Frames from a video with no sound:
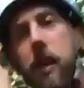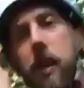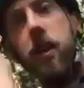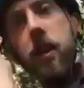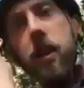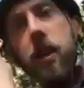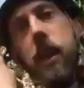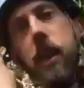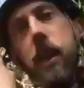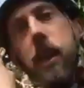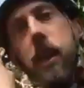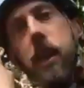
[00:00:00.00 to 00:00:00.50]

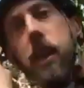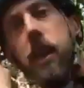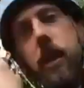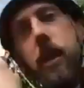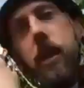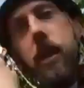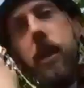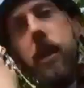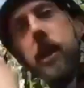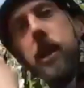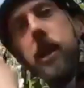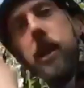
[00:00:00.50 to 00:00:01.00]
everything's
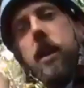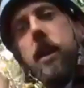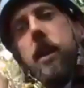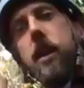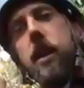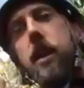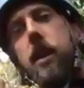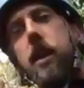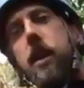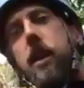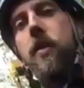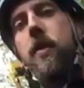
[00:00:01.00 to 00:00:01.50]
kind of
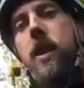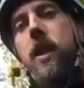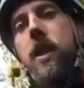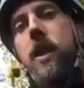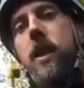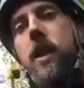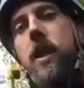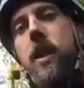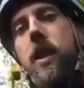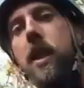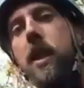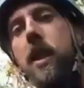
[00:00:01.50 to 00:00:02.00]

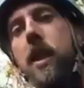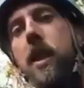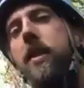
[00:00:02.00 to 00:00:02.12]
disappearing.